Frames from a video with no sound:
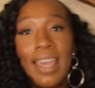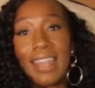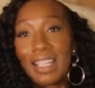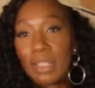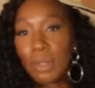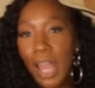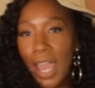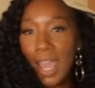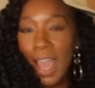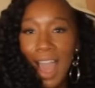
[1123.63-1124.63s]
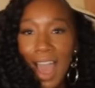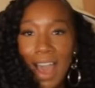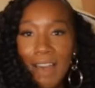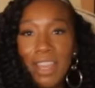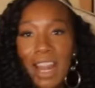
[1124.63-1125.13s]
That's what I
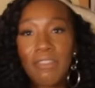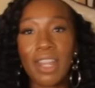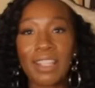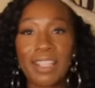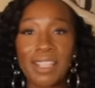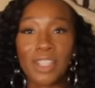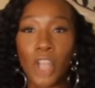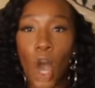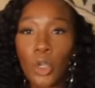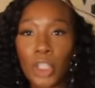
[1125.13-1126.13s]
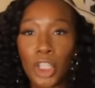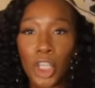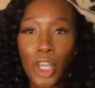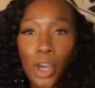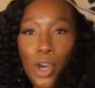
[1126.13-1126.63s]
have, and I feel like this is so
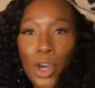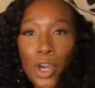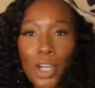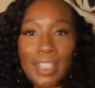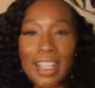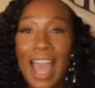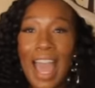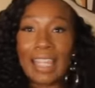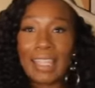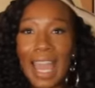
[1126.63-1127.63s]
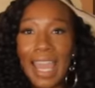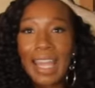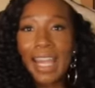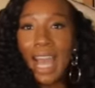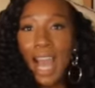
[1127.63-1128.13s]
cute.
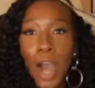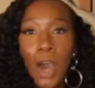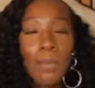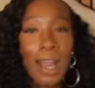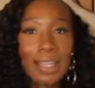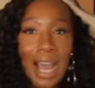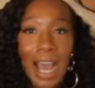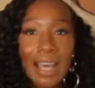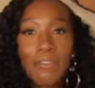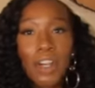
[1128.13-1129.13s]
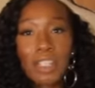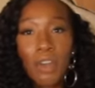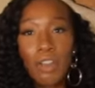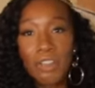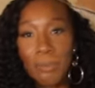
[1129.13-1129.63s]
Like, oh my god, first of
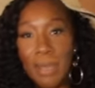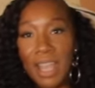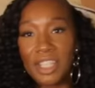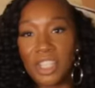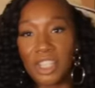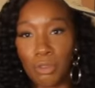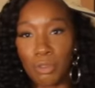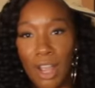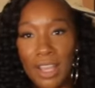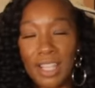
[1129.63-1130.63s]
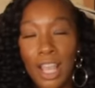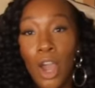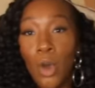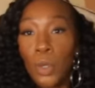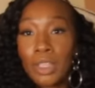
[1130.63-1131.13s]
all, the mesh dress
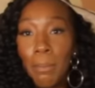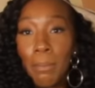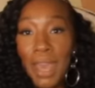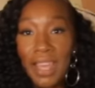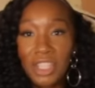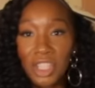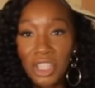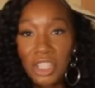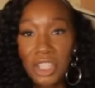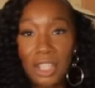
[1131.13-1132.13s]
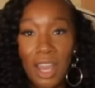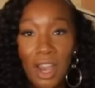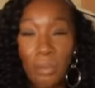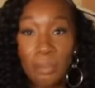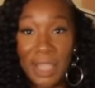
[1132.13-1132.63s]
with the mesh
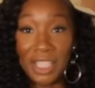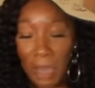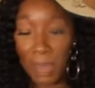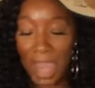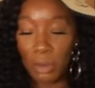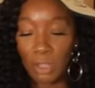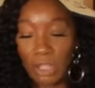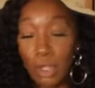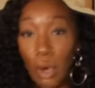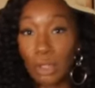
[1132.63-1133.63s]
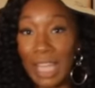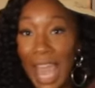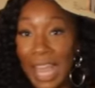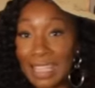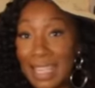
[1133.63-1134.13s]
Chanel beach bag with the gold
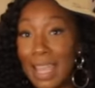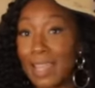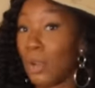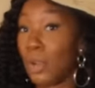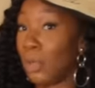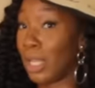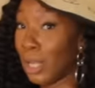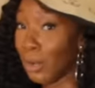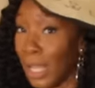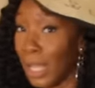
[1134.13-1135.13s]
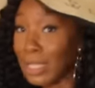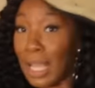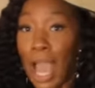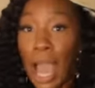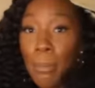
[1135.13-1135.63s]
accent and the gold earrings,
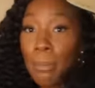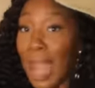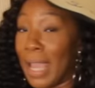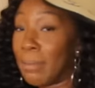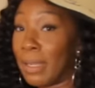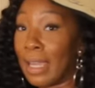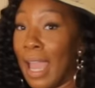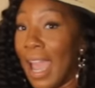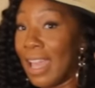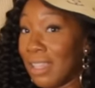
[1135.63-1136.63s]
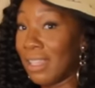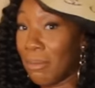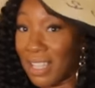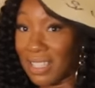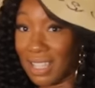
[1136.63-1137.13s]
baby, and then the
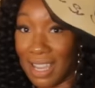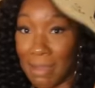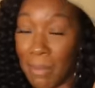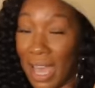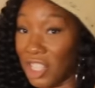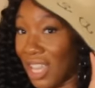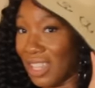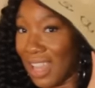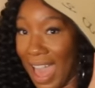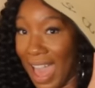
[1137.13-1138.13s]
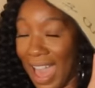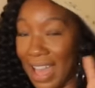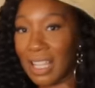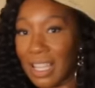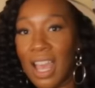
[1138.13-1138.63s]
mesh in the
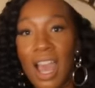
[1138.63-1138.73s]
hat.